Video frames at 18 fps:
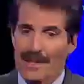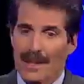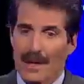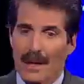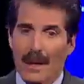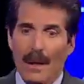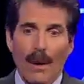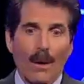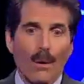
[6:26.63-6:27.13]

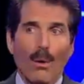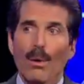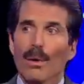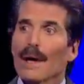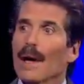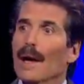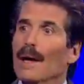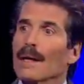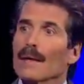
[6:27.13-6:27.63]
say we're
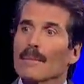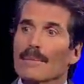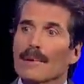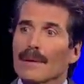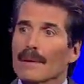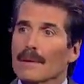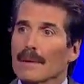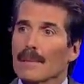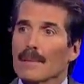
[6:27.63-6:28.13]
not going to
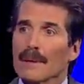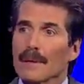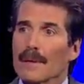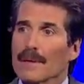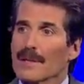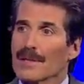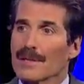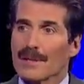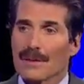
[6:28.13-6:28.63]
build them
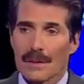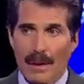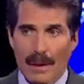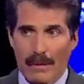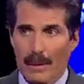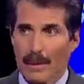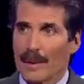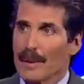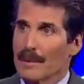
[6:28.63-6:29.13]
unless
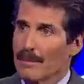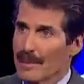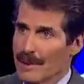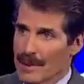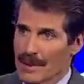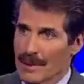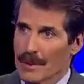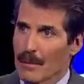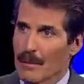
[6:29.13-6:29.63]
government, President